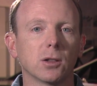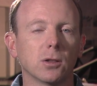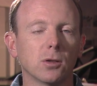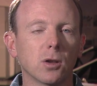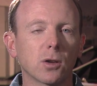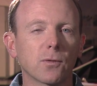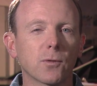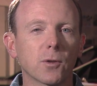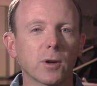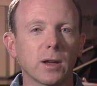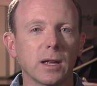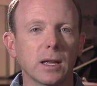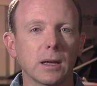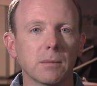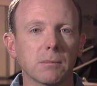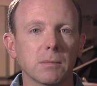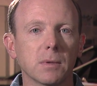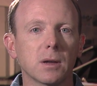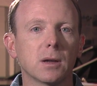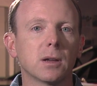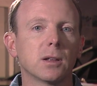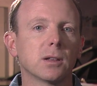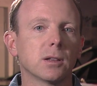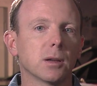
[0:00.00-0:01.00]
Look for him
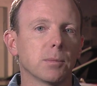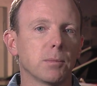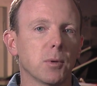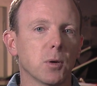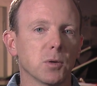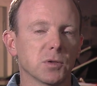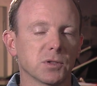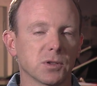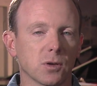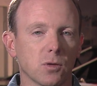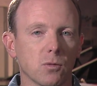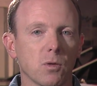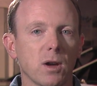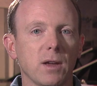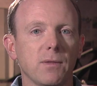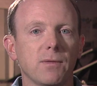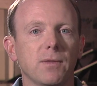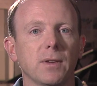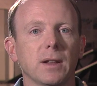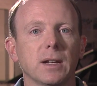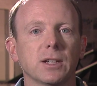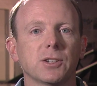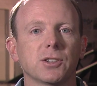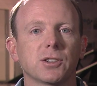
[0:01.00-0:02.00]
to post a great
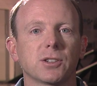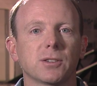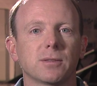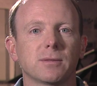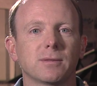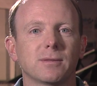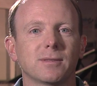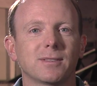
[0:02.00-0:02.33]
finish.